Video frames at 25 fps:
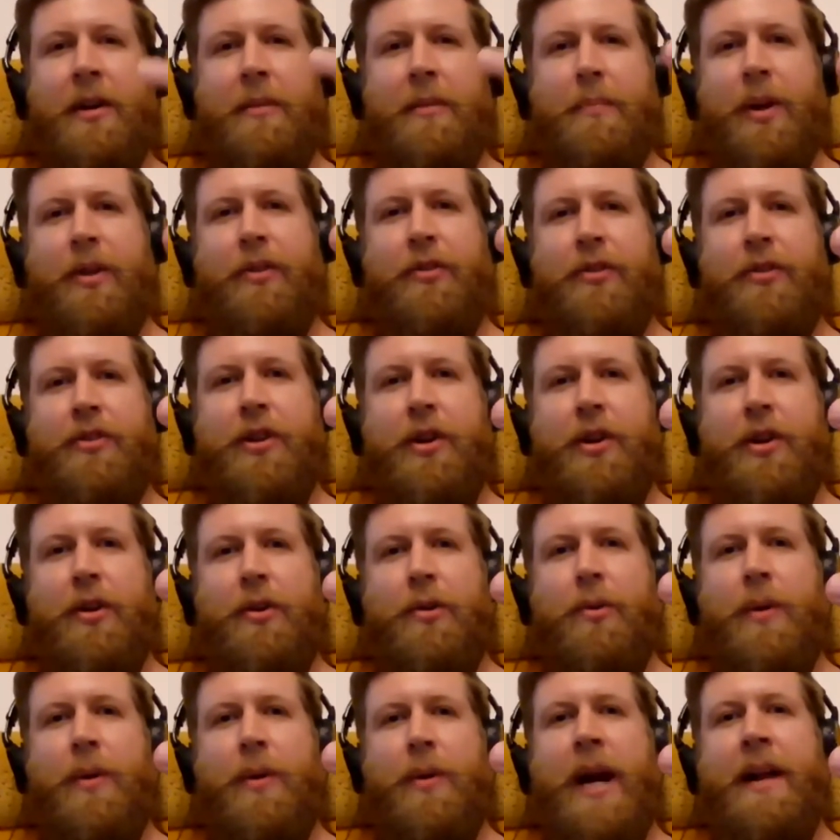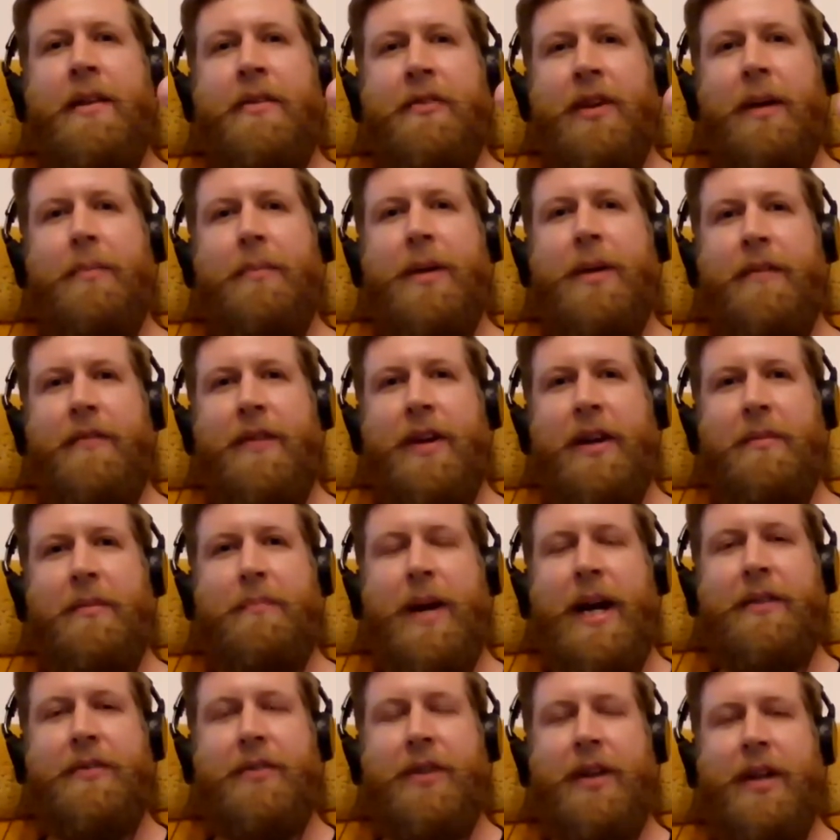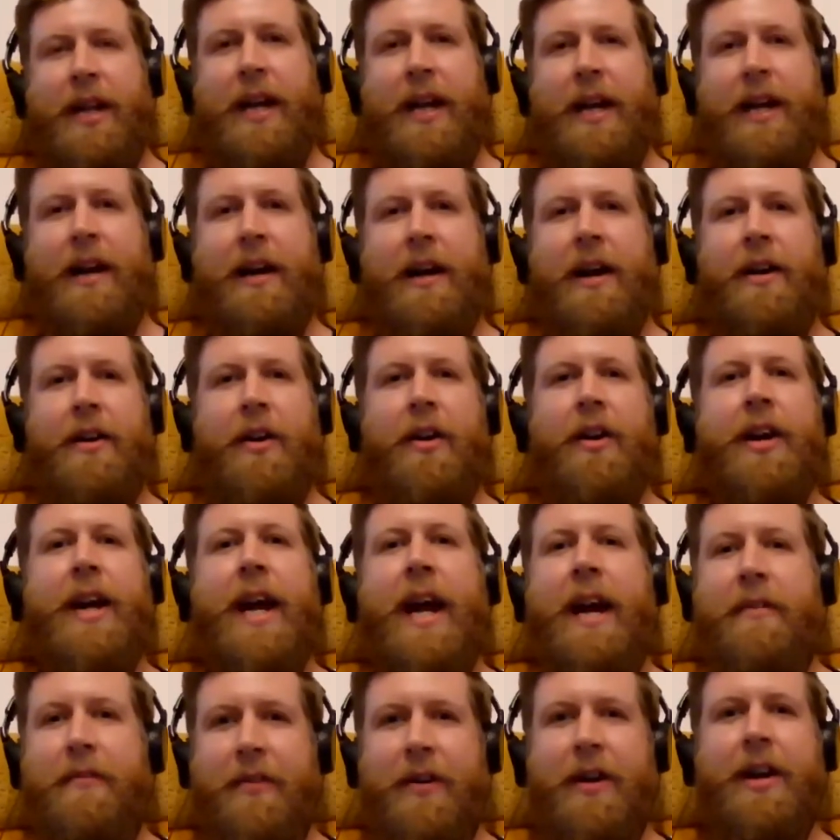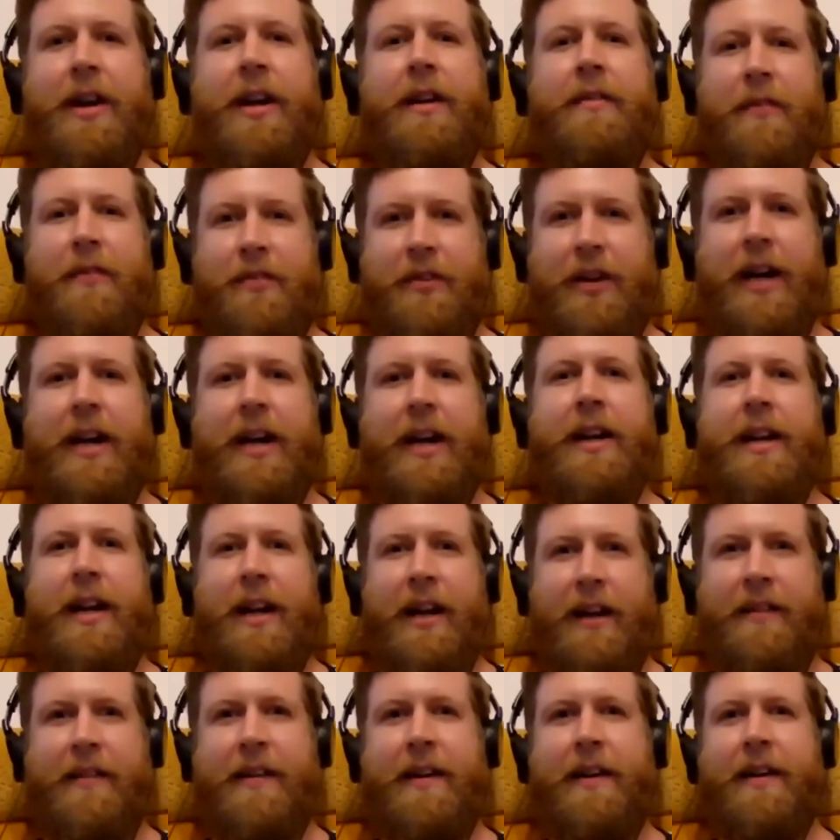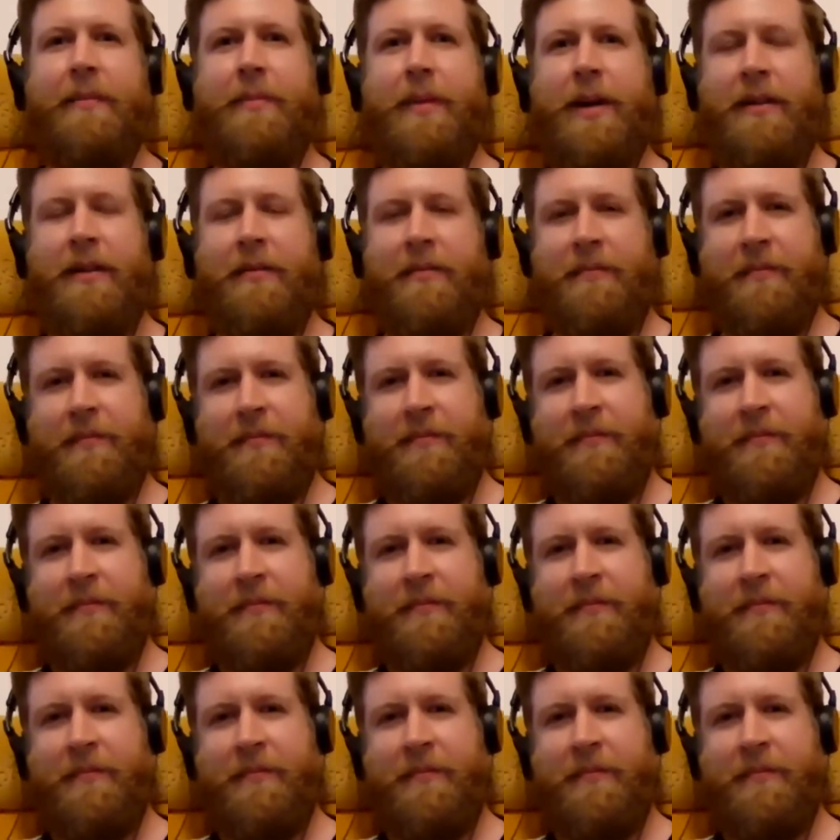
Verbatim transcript: but still ends up giving basically a, an okay verdict for psychedelic therapy.